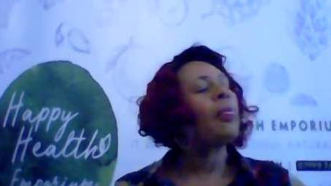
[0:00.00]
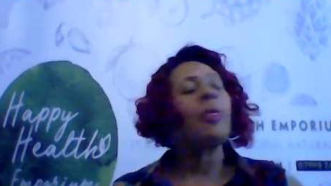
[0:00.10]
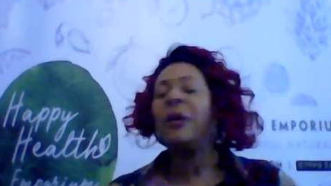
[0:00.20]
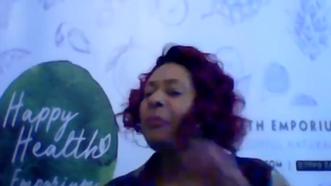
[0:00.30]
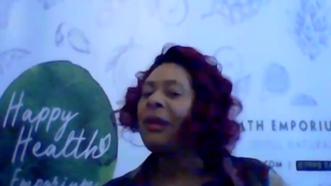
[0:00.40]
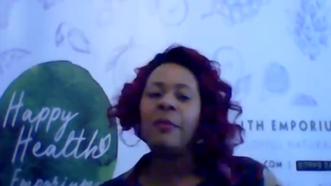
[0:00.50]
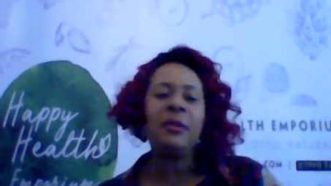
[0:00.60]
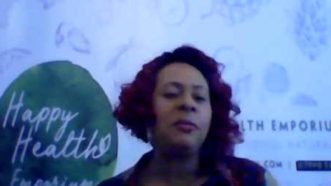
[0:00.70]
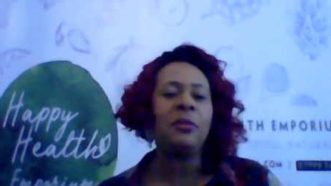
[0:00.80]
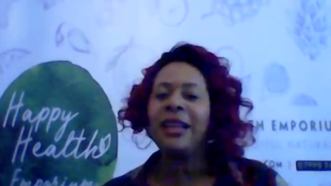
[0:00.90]
But Black
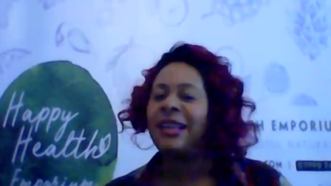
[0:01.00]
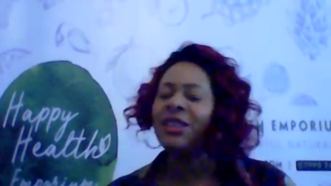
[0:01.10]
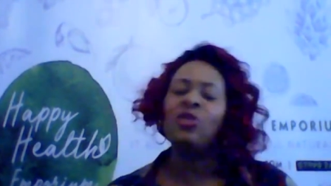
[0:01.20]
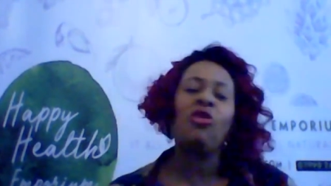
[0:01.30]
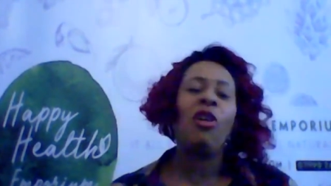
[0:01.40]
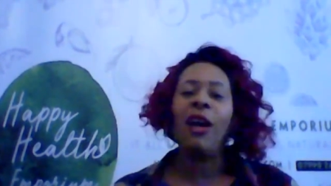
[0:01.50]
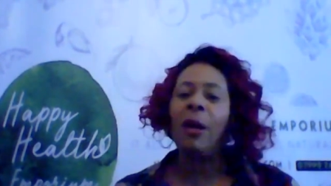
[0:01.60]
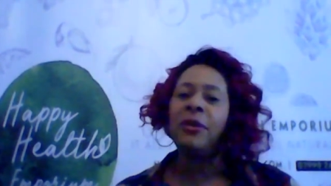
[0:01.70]
people, they just rock up.